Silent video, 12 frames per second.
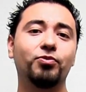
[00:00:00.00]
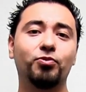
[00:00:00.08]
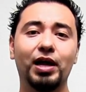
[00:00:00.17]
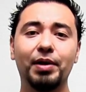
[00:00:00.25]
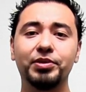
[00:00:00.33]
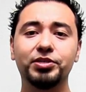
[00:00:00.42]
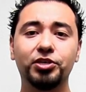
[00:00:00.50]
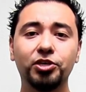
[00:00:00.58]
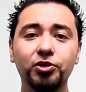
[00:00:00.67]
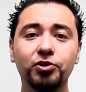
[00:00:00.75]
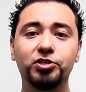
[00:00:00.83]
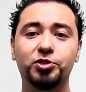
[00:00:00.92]
RAM is
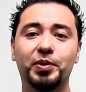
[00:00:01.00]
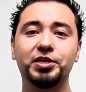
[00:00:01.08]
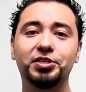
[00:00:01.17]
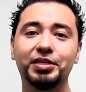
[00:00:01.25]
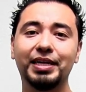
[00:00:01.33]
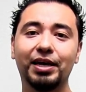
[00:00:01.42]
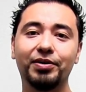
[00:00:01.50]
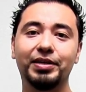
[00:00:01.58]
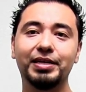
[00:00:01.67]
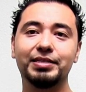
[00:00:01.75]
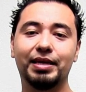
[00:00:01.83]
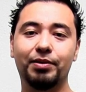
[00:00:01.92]
huge, especially
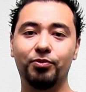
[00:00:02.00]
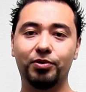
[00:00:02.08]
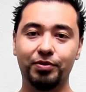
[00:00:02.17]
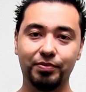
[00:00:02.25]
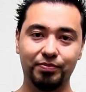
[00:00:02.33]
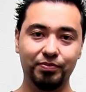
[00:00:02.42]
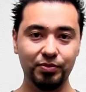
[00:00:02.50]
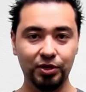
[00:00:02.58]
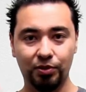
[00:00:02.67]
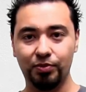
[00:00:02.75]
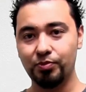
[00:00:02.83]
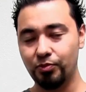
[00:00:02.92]
nowadays that
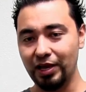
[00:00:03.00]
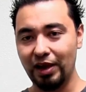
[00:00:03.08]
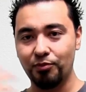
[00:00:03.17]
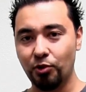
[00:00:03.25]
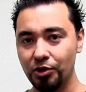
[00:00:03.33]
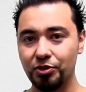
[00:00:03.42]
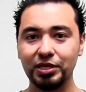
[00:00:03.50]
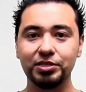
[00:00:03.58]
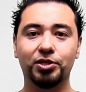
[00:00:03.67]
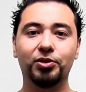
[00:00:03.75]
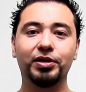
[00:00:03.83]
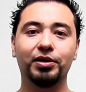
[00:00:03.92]
we have more
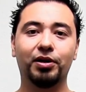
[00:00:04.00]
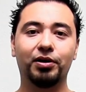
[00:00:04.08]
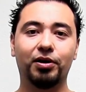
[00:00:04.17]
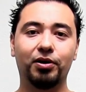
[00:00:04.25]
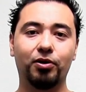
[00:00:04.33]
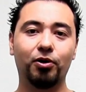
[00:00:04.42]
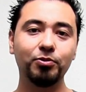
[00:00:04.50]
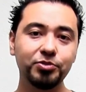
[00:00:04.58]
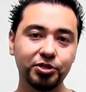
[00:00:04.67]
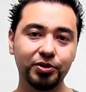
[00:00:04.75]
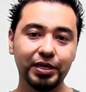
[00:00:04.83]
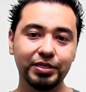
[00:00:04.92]
things loaded on our
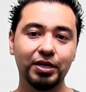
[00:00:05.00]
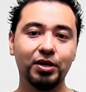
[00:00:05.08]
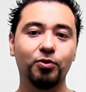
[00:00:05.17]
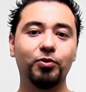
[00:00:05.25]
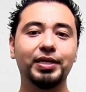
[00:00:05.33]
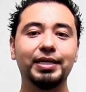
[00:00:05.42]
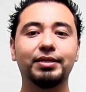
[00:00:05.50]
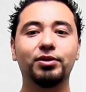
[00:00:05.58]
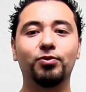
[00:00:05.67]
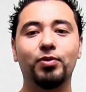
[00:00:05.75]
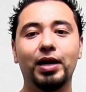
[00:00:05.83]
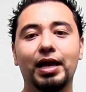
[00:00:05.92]
home screens. We need
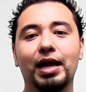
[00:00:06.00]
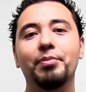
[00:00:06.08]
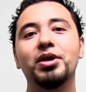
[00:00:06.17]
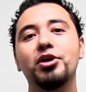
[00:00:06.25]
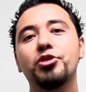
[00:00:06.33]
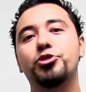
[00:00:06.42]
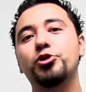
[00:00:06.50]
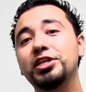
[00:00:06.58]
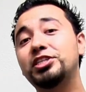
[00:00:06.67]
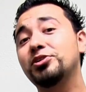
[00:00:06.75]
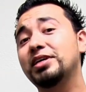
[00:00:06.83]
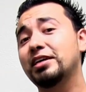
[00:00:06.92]
the RAM.
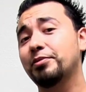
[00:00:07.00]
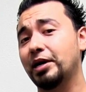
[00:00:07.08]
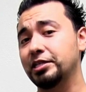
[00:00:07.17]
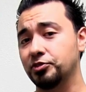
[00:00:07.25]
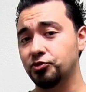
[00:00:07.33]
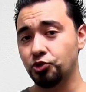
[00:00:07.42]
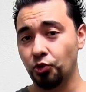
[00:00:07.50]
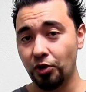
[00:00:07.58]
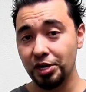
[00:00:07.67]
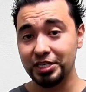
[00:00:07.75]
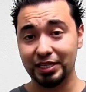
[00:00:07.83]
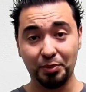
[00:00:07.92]
32 gigabytes of
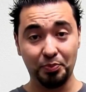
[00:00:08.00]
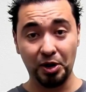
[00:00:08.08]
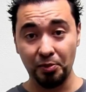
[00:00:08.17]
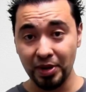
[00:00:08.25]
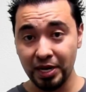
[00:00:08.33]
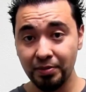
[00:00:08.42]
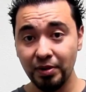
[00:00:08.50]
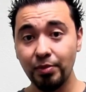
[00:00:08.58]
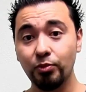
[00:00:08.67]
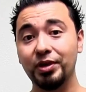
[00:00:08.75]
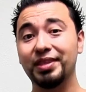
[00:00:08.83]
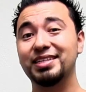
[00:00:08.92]
storage at the bare
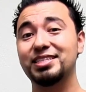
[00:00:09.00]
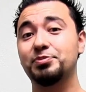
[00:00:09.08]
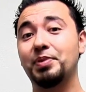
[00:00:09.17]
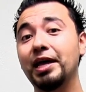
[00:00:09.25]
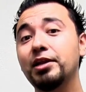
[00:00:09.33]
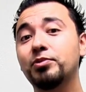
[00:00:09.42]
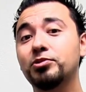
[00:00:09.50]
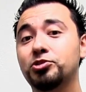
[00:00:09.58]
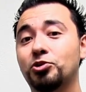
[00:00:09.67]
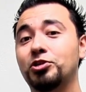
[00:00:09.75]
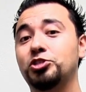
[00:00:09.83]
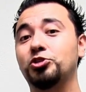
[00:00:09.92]
minimum with expandable
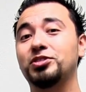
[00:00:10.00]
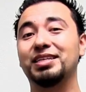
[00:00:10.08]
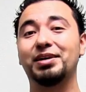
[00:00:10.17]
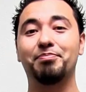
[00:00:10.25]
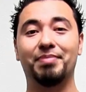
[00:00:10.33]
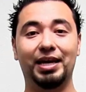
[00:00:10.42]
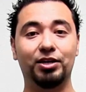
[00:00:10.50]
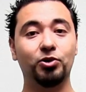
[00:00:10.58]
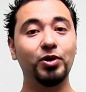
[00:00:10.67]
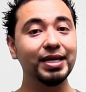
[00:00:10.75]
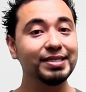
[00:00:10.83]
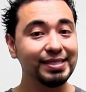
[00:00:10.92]
storage using a
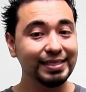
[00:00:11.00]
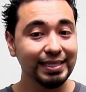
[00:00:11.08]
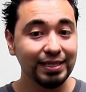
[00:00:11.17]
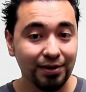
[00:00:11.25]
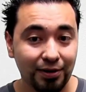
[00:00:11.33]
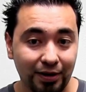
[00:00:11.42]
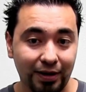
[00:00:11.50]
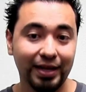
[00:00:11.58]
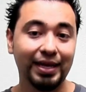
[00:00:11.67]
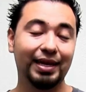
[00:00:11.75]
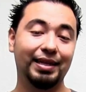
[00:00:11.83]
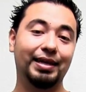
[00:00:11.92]
micro SD
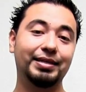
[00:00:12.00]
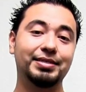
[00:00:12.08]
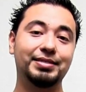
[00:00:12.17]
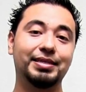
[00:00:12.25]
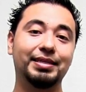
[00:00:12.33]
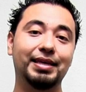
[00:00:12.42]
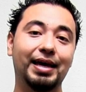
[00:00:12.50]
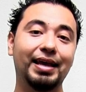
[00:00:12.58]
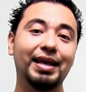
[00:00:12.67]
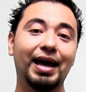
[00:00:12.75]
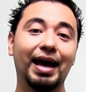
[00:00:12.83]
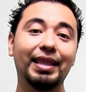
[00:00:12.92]
card. I'd like to see
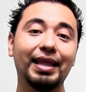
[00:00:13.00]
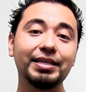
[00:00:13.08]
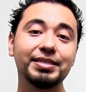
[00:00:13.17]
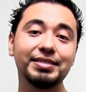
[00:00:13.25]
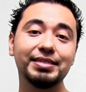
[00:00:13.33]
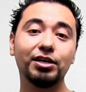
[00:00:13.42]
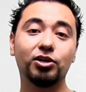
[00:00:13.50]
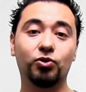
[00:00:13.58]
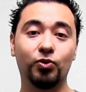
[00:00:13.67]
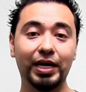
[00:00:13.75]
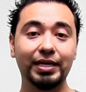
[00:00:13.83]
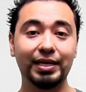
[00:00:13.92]
that. I'd like to see a
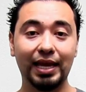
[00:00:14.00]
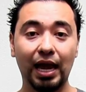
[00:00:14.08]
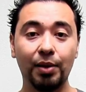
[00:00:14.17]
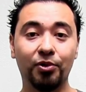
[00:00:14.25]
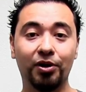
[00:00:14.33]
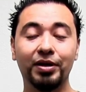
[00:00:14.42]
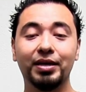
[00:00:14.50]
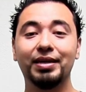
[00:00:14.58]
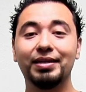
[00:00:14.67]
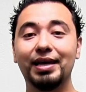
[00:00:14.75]
great camera.